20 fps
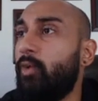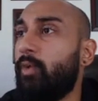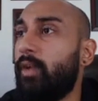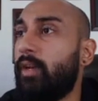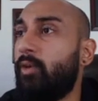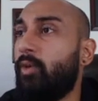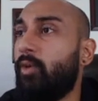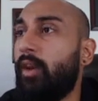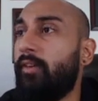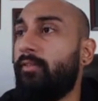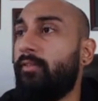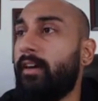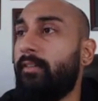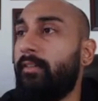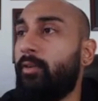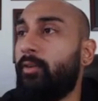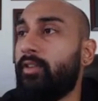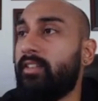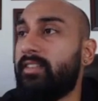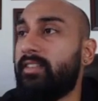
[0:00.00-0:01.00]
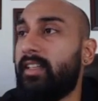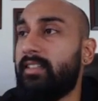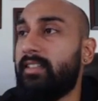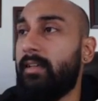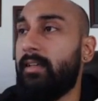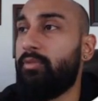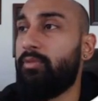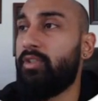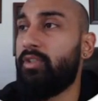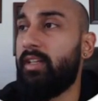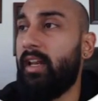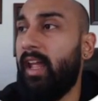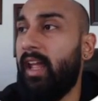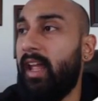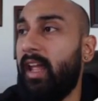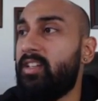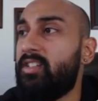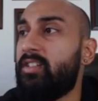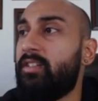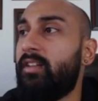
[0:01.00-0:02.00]
you will qualify for this exception
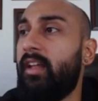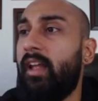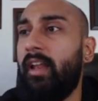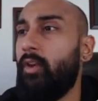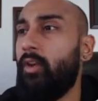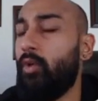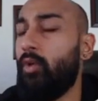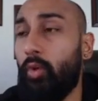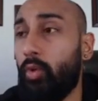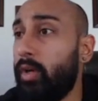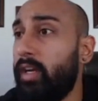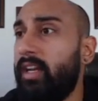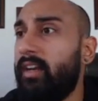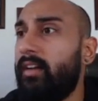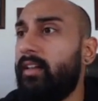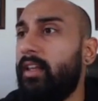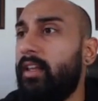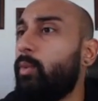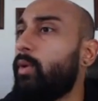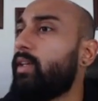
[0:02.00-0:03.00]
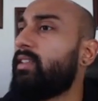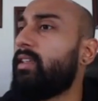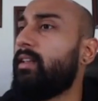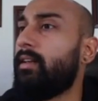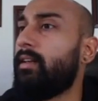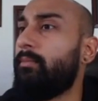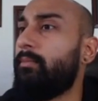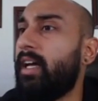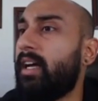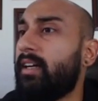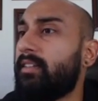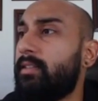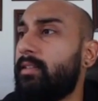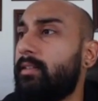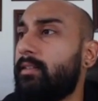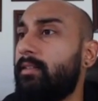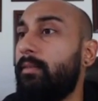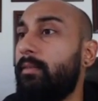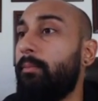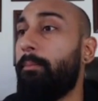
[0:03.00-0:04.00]
H and you don't need a US income tax
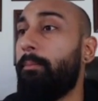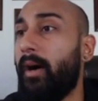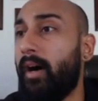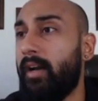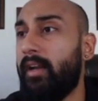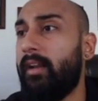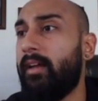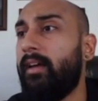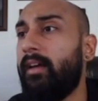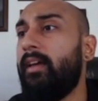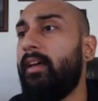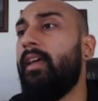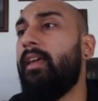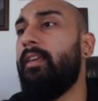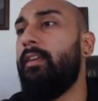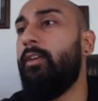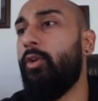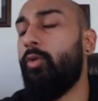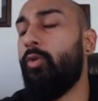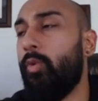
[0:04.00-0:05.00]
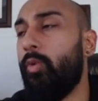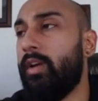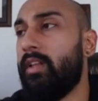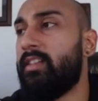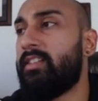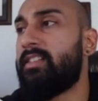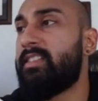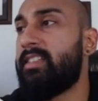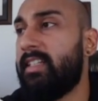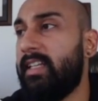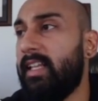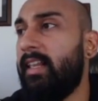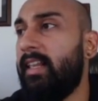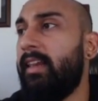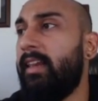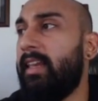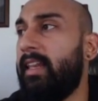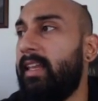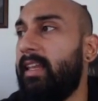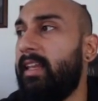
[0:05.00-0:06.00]
return, but you will
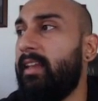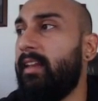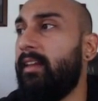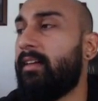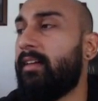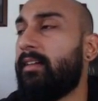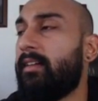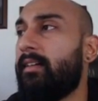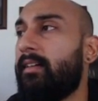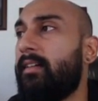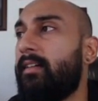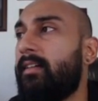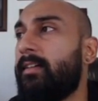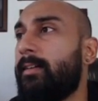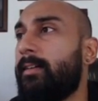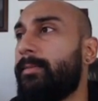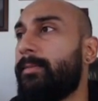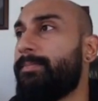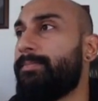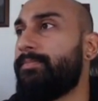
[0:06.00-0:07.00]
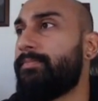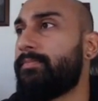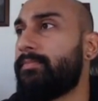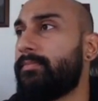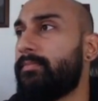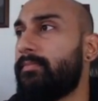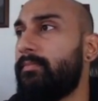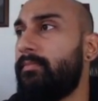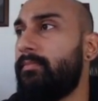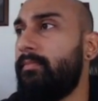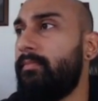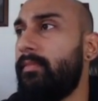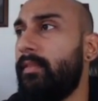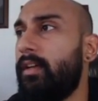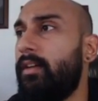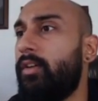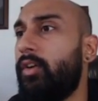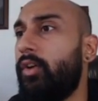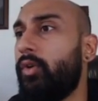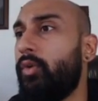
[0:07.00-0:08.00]
still need
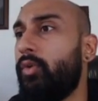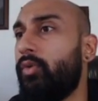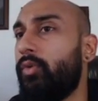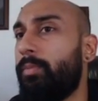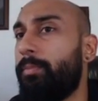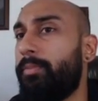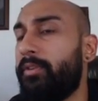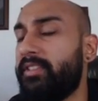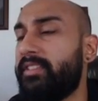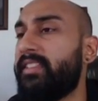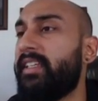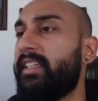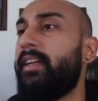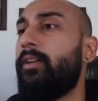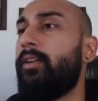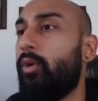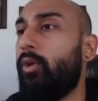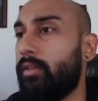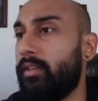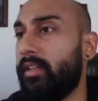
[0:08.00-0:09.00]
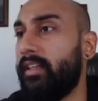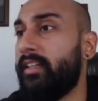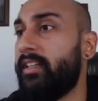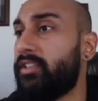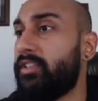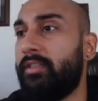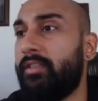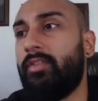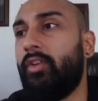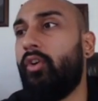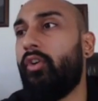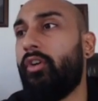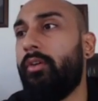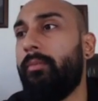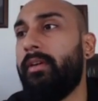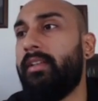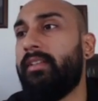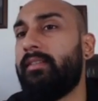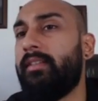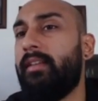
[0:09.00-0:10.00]
to present all the additional
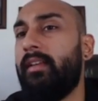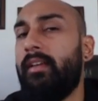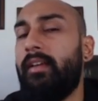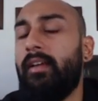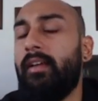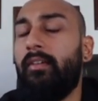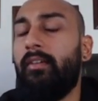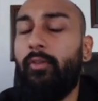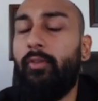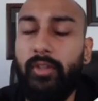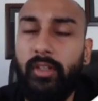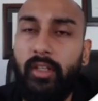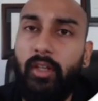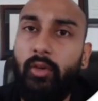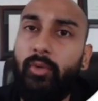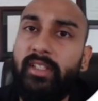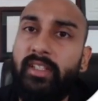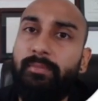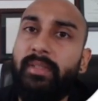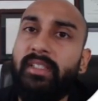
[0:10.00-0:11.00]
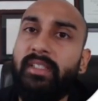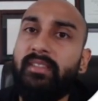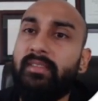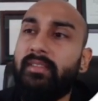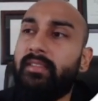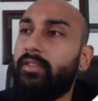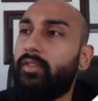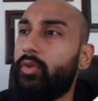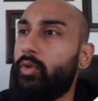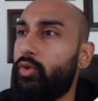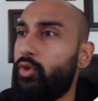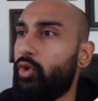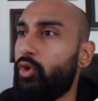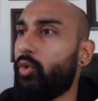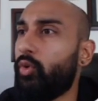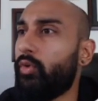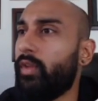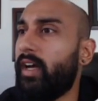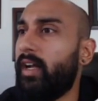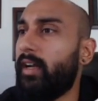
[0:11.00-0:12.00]
documents for the US business to
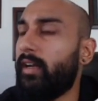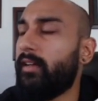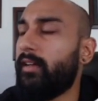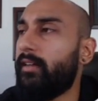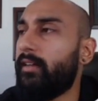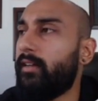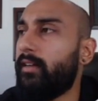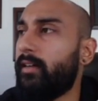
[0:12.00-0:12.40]
show that,